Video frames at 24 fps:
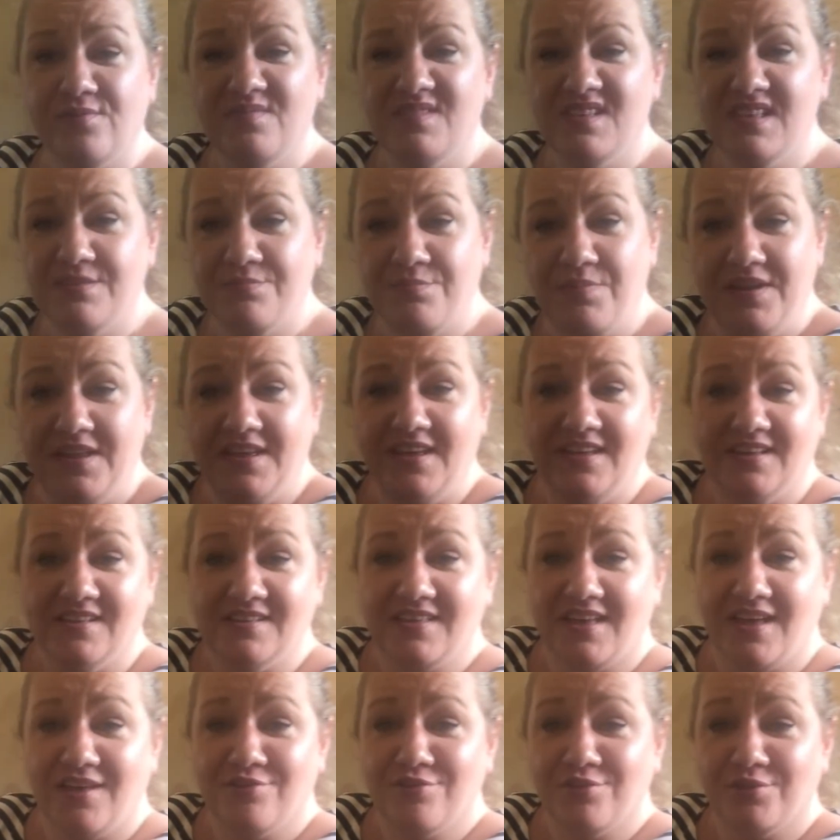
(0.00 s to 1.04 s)
spray is
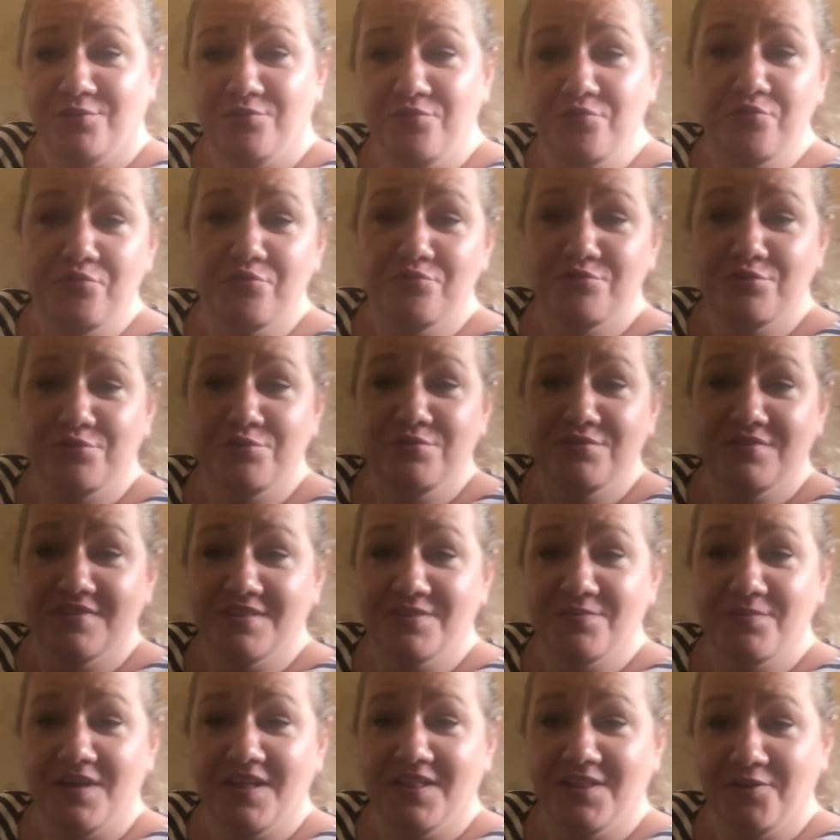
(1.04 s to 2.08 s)
actually rosewood
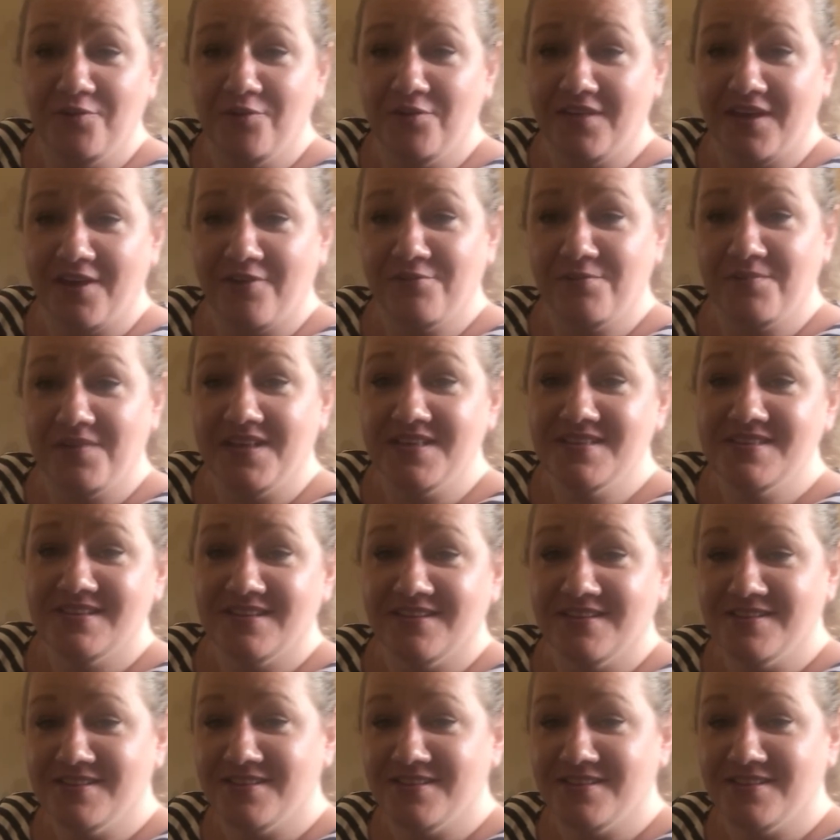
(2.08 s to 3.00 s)
as well. I got that from Asda. It's